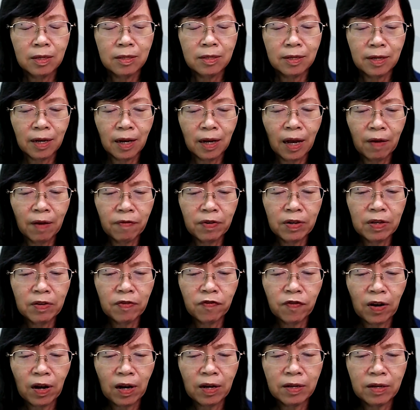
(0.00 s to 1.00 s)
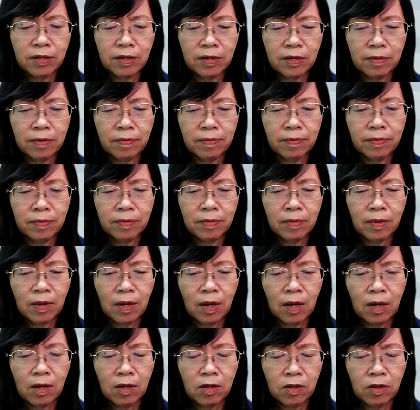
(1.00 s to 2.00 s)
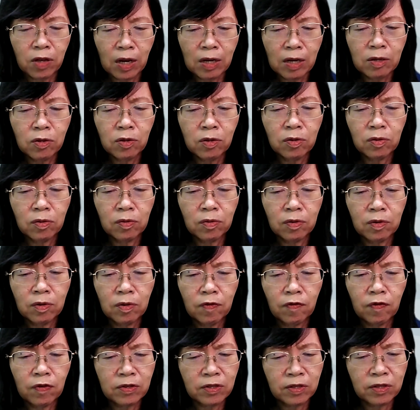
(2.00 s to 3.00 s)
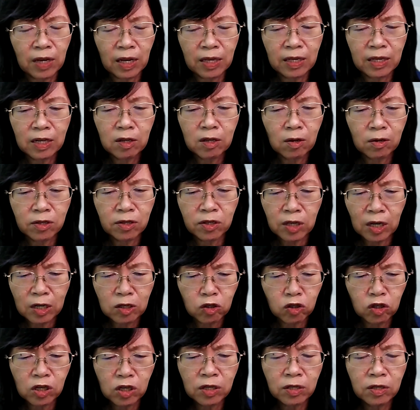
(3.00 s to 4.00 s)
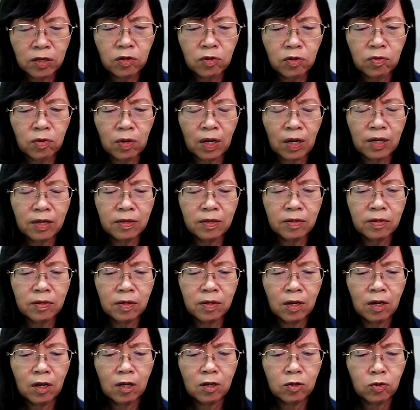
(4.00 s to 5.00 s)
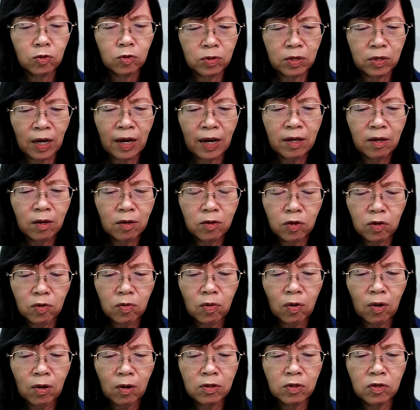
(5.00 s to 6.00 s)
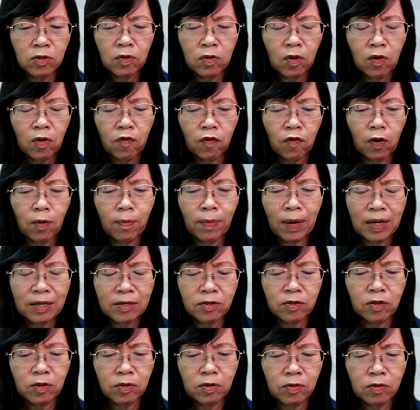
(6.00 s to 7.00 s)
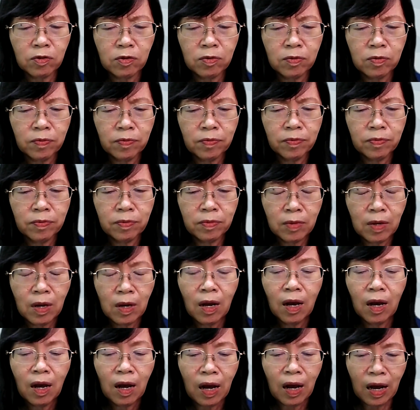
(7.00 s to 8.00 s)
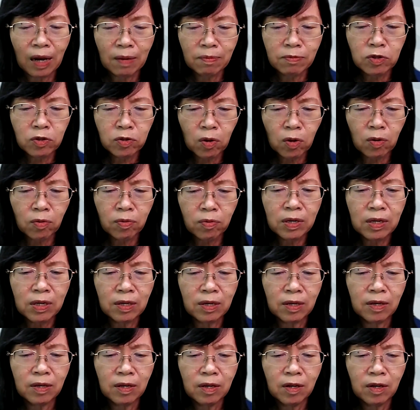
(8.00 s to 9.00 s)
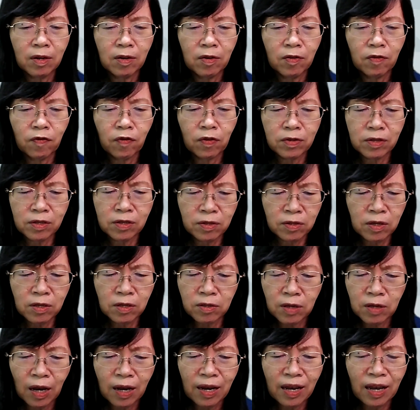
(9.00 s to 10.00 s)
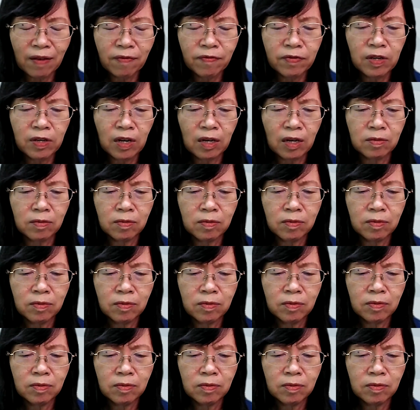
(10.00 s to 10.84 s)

Dear Heavenly Father, thank you for sending your Son Jesus Christ to die on the cross for my sins. I'm sorry for the sins I have done.